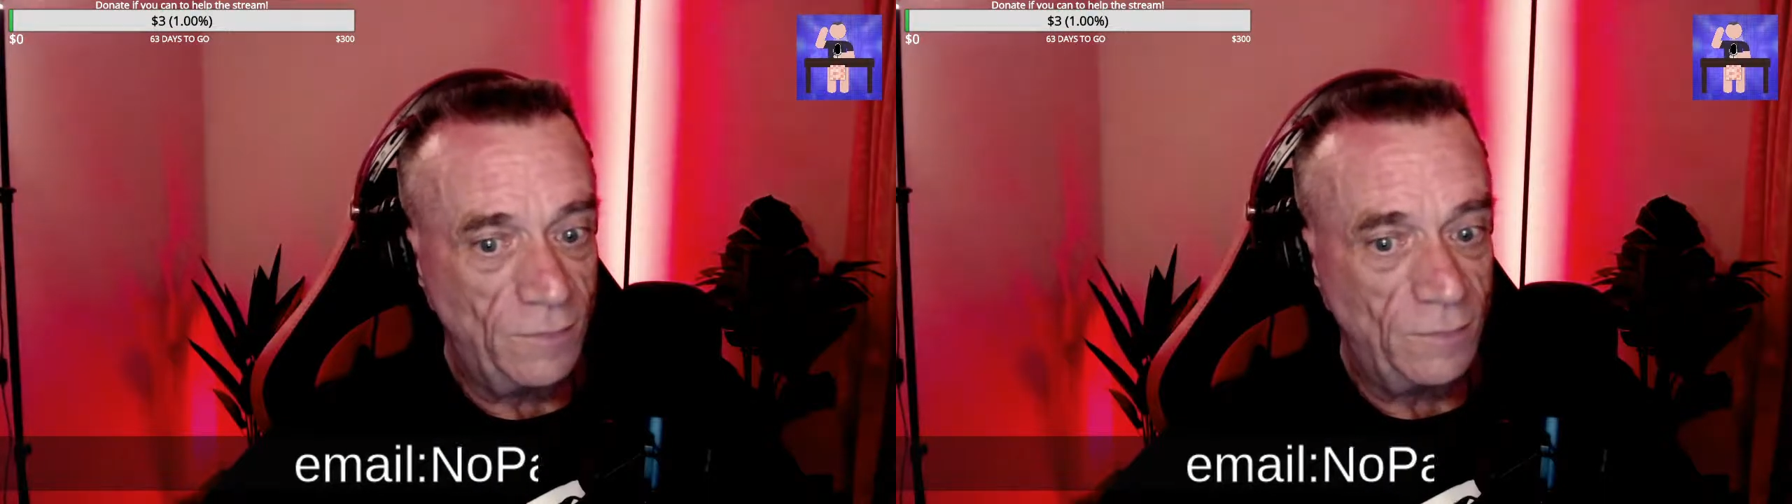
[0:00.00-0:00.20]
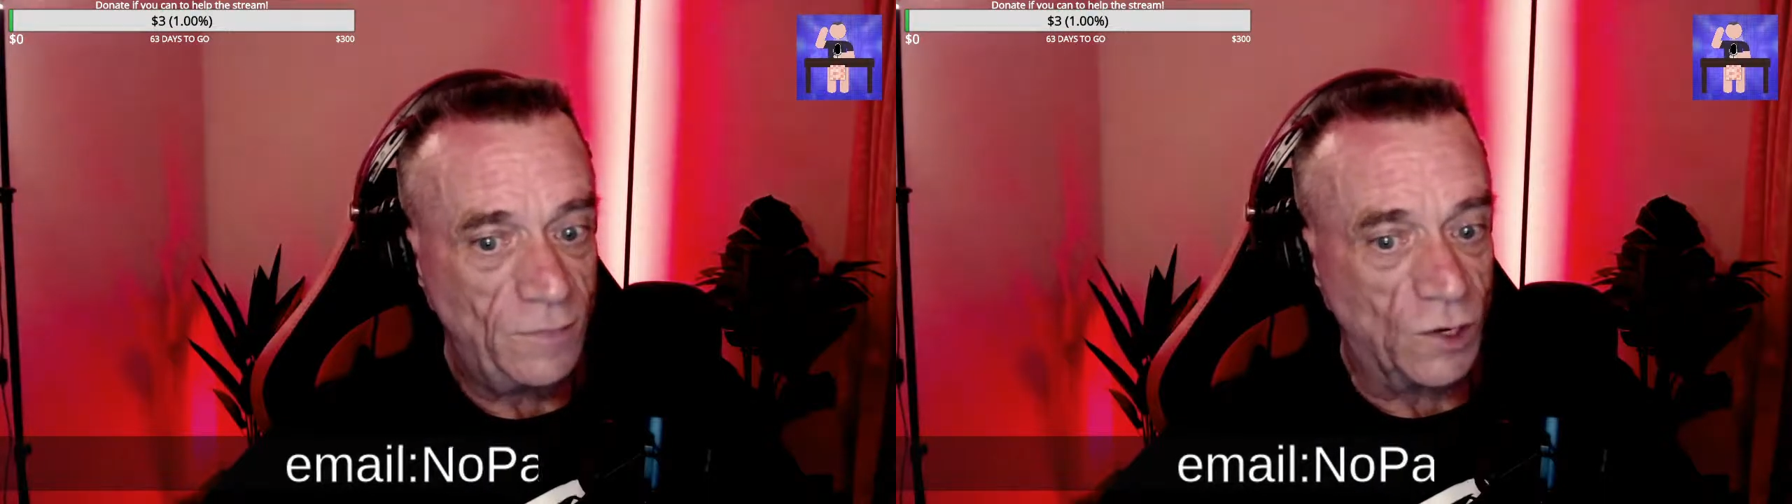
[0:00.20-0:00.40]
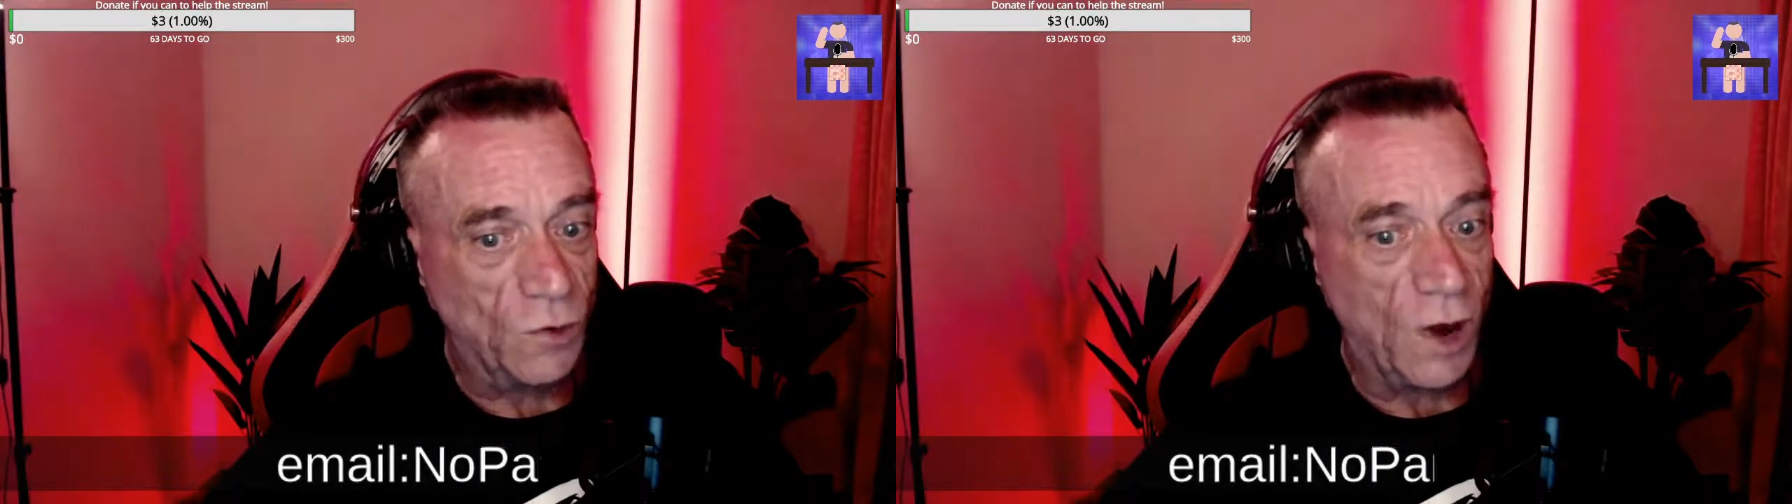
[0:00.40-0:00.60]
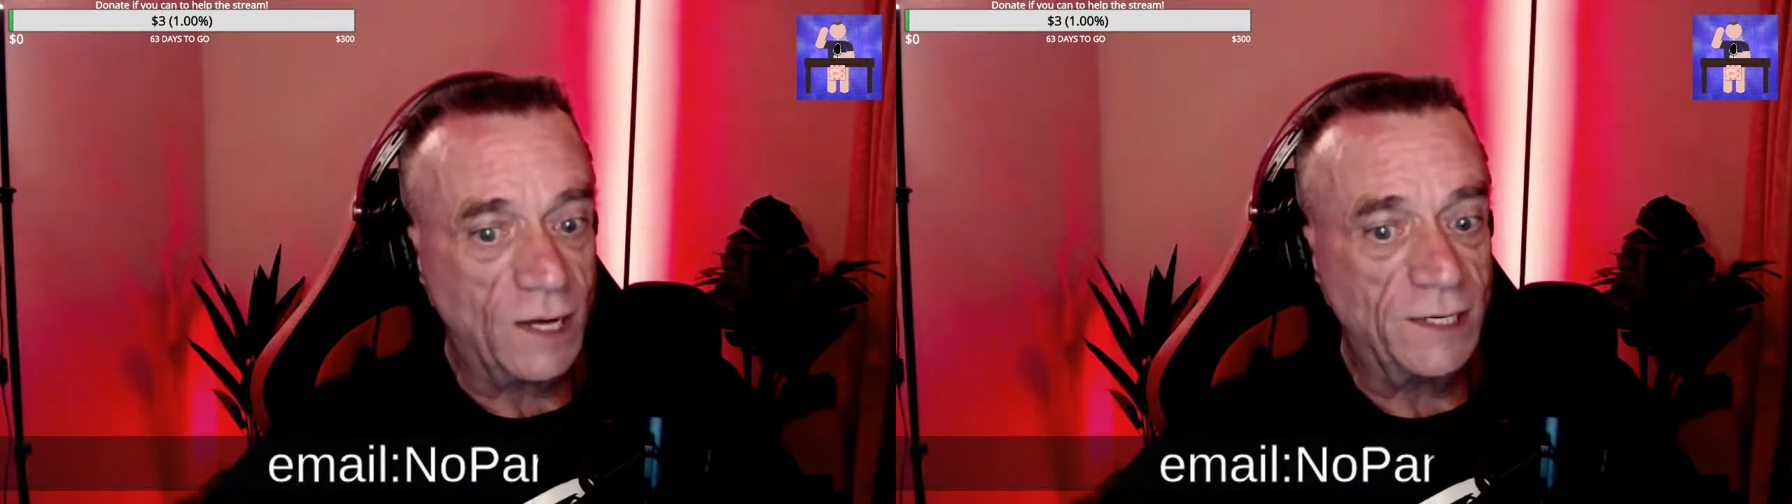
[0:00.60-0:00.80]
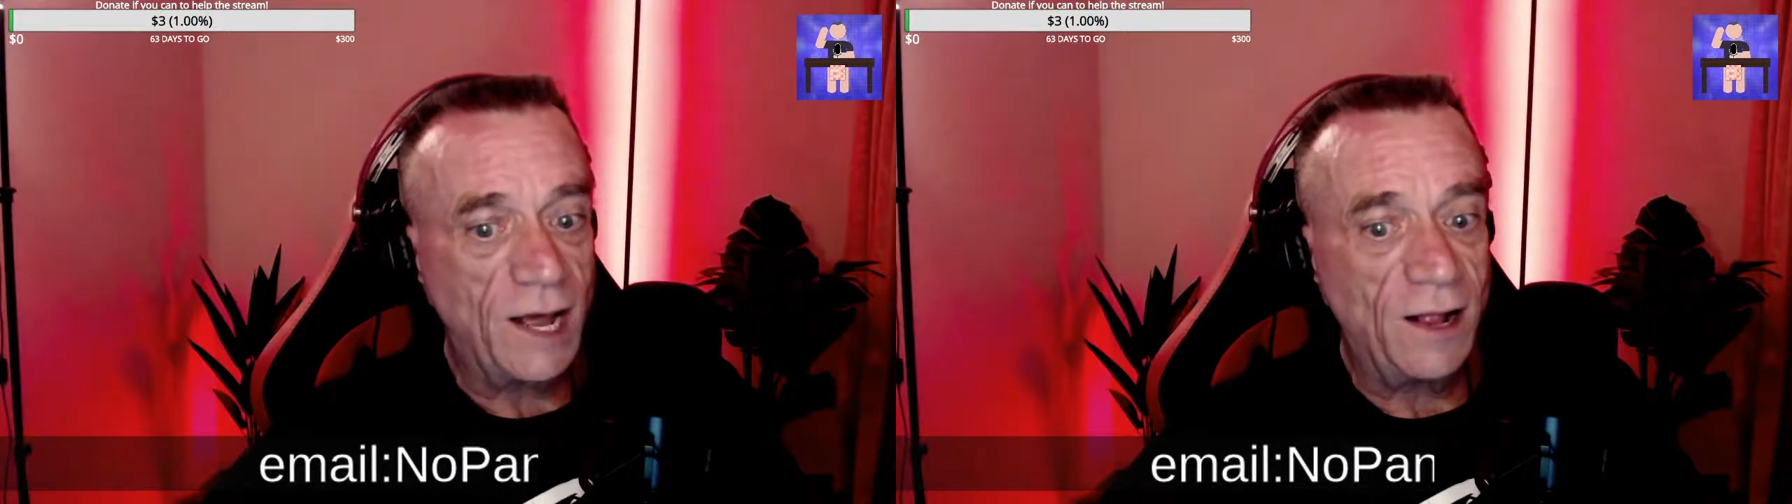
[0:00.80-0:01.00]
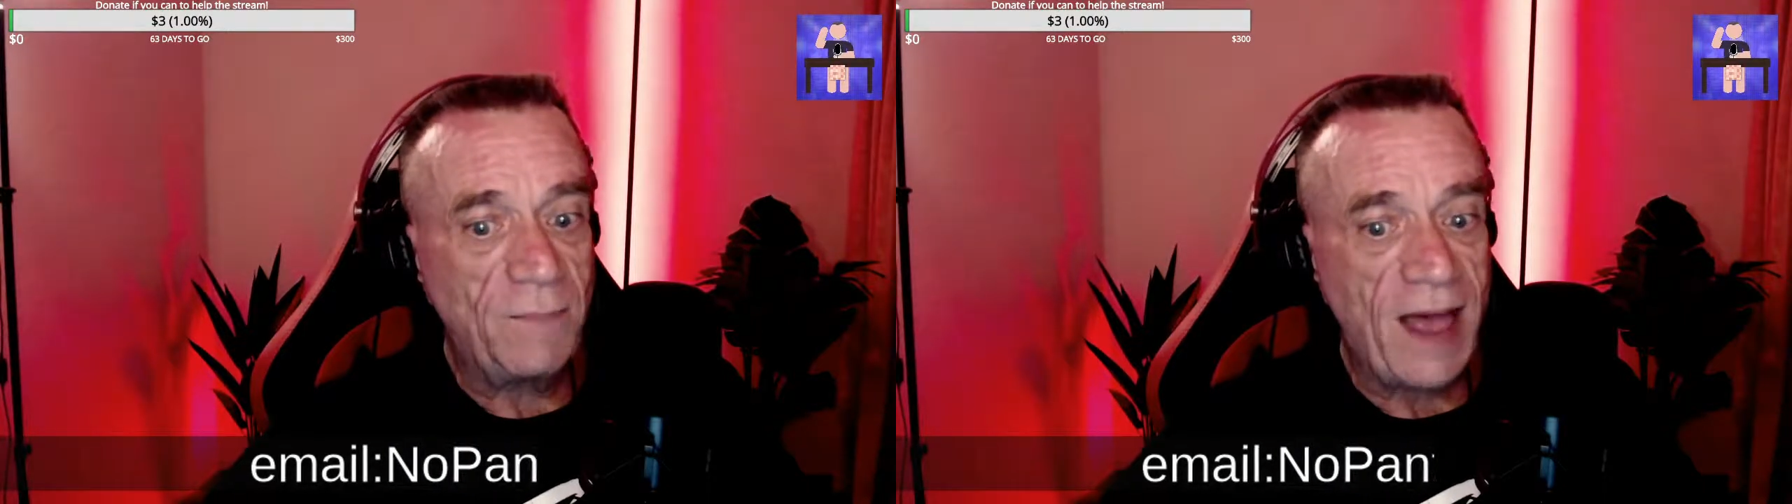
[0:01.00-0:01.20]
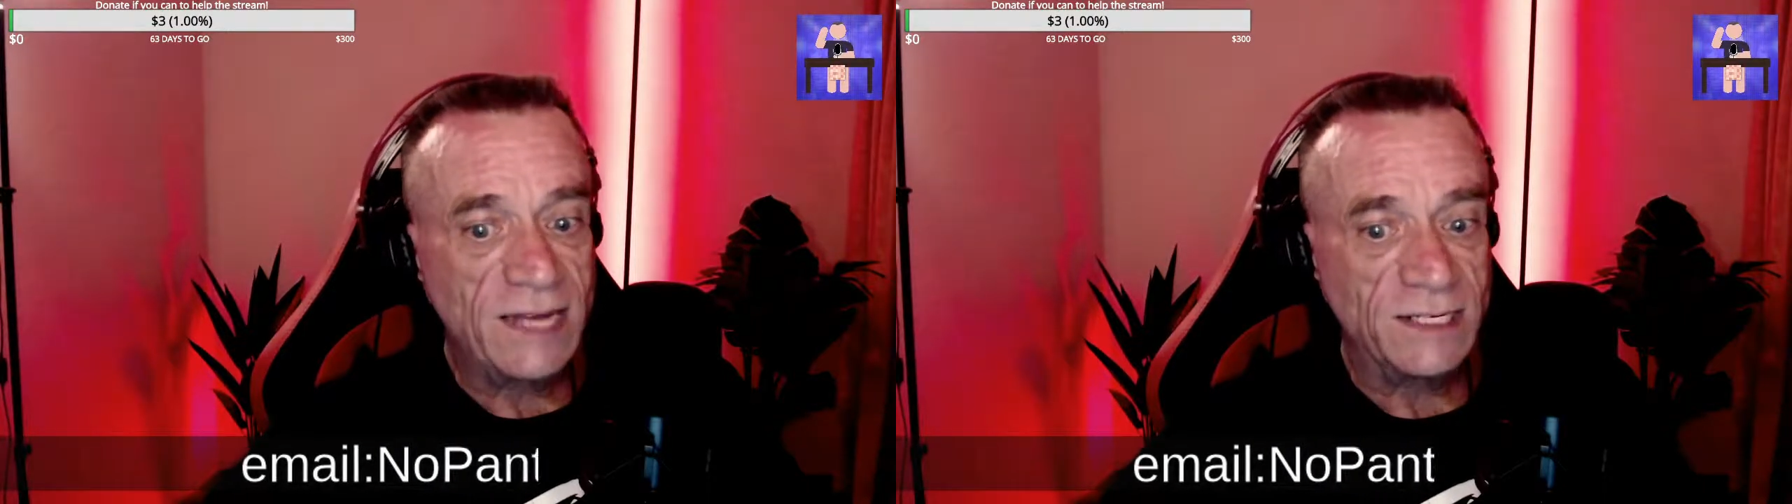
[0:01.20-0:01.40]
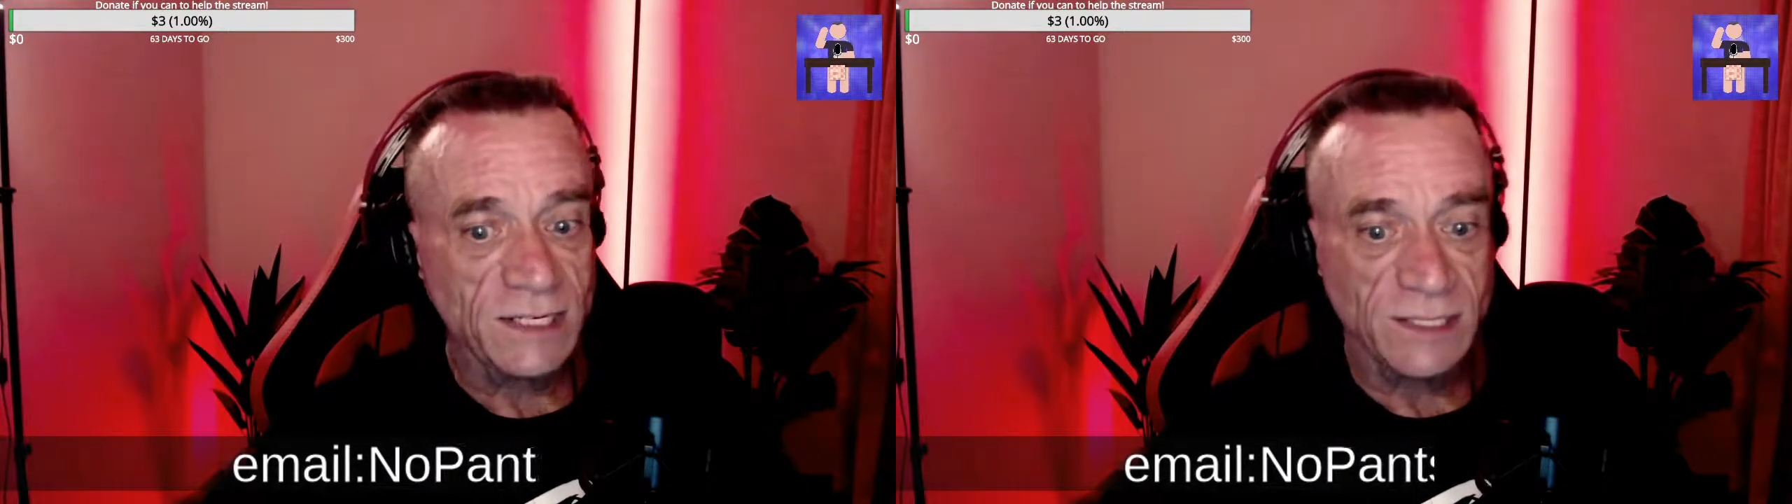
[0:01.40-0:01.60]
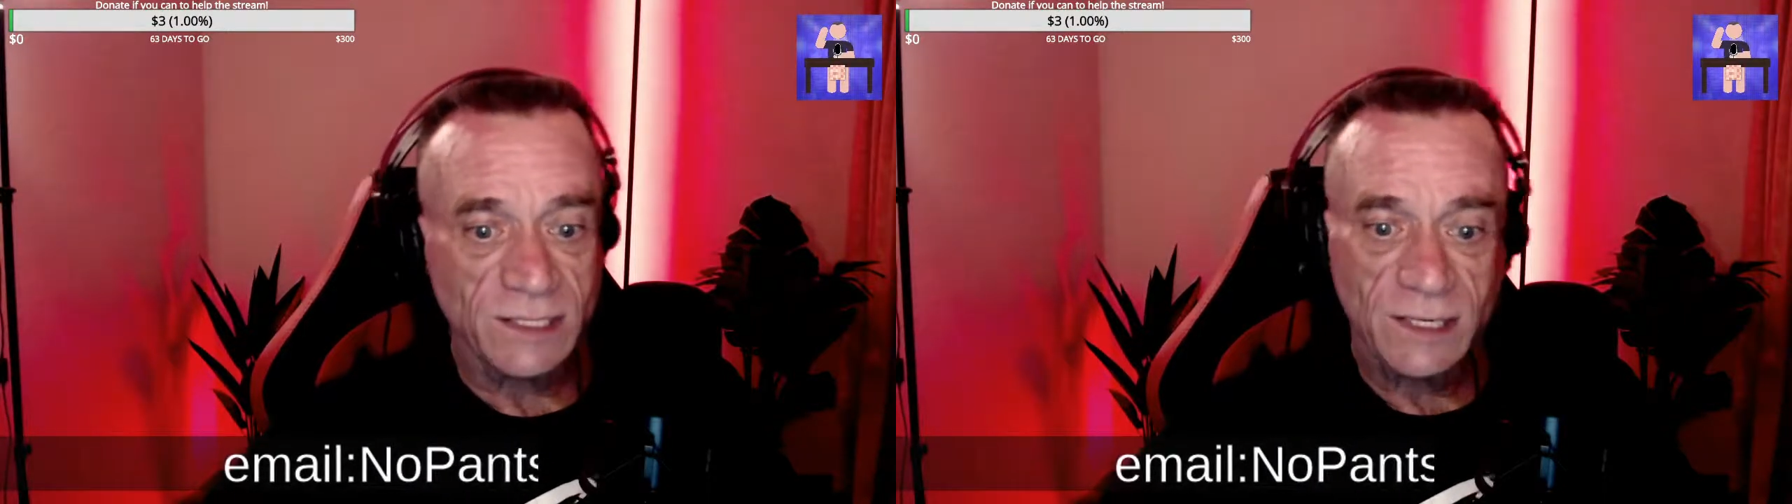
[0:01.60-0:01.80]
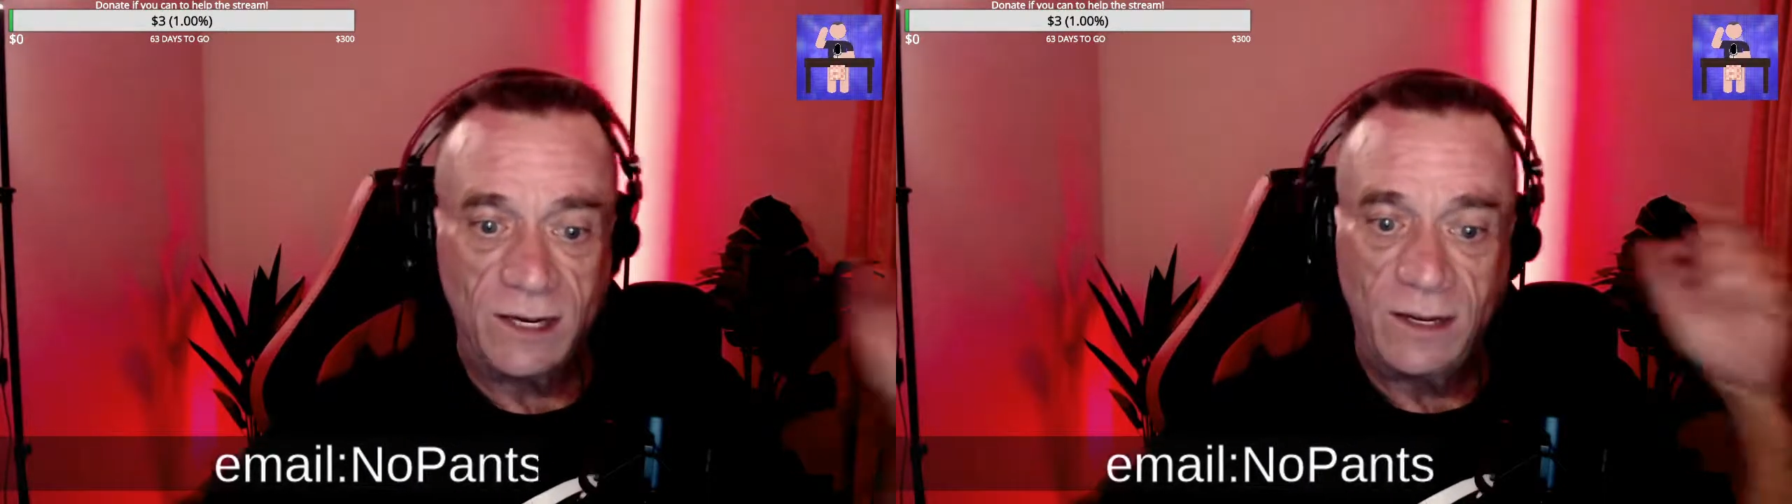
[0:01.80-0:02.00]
The crocodile passes,